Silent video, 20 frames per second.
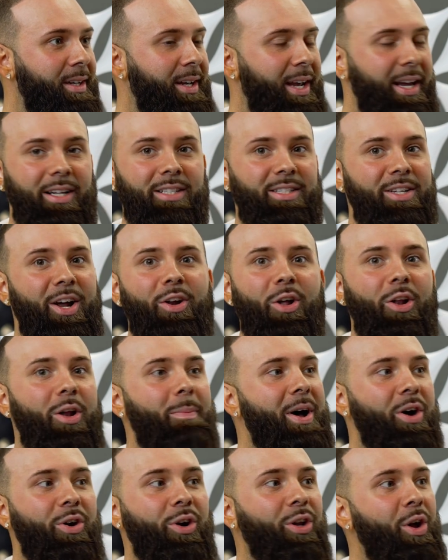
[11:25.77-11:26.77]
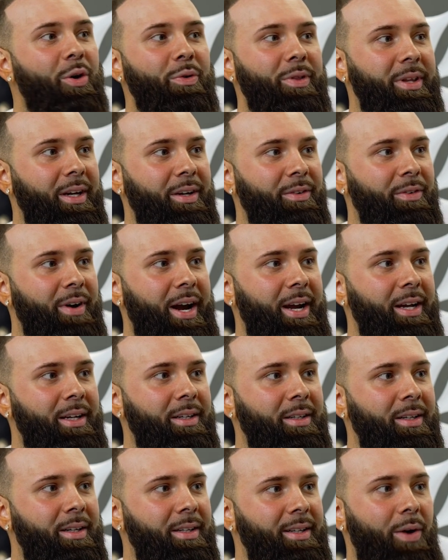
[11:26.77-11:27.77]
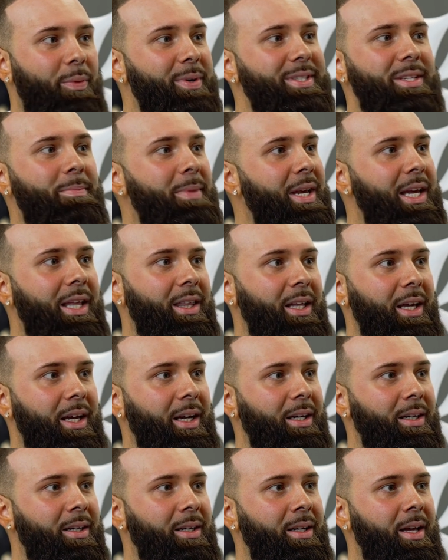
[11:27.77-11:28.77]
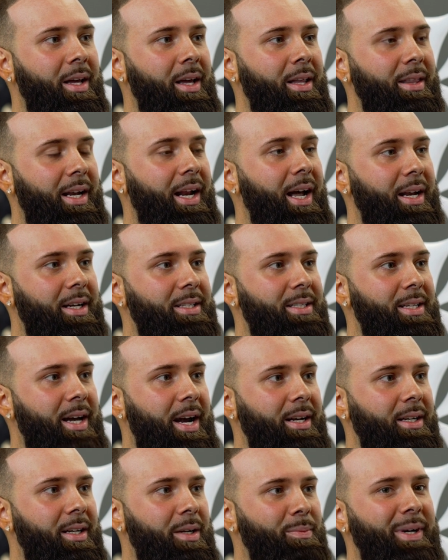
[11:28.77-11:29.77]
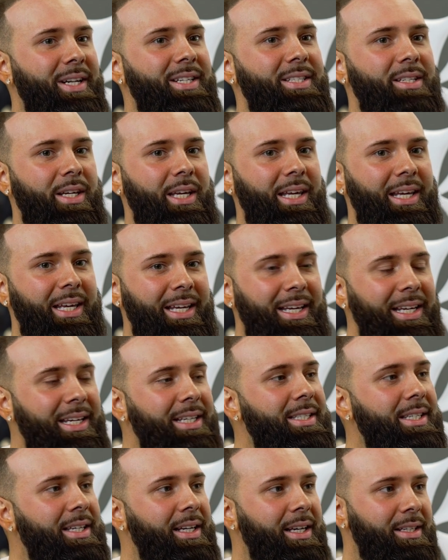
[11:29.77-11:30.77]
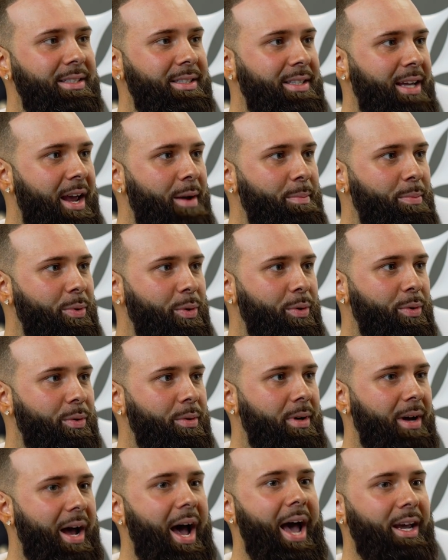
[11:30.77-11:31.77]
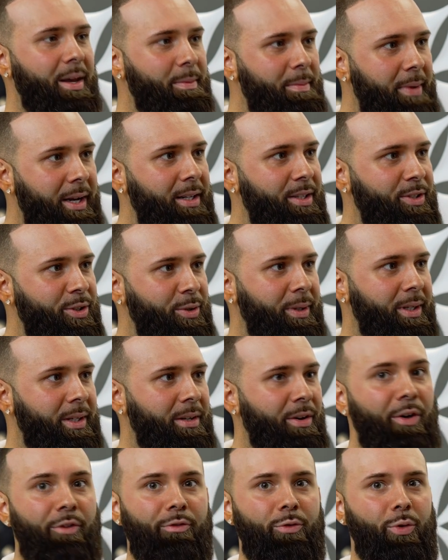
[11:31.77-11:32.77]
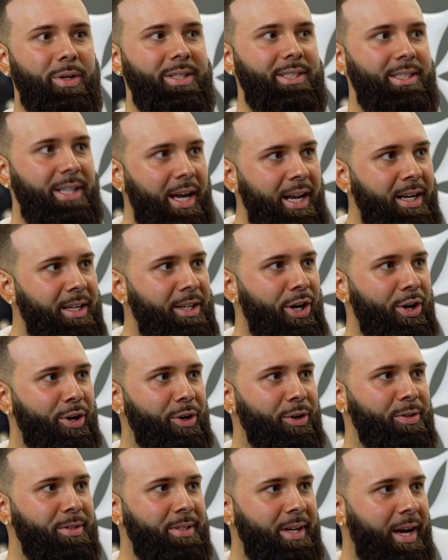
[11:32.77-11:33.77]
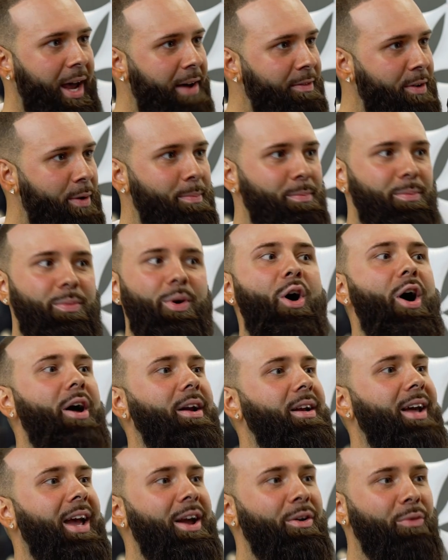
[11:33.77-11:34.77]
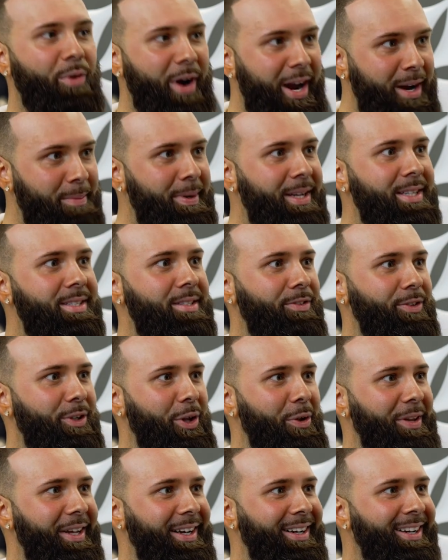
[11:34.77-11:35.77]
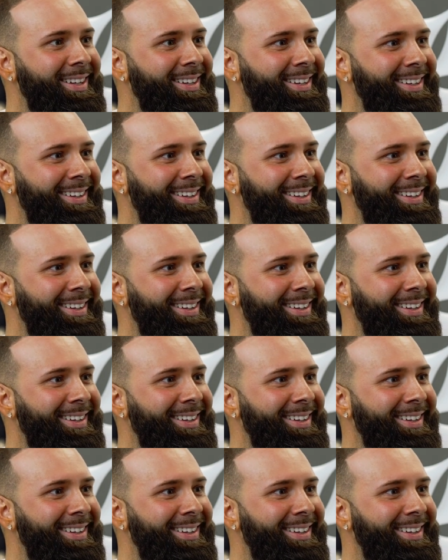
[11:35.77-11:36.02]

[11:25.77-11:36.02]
And it's not all about clothing, right? That was a me thing that I decided, but it's an easy example. I committed to it. For 10 years, I haven't bought a red piece of clothing.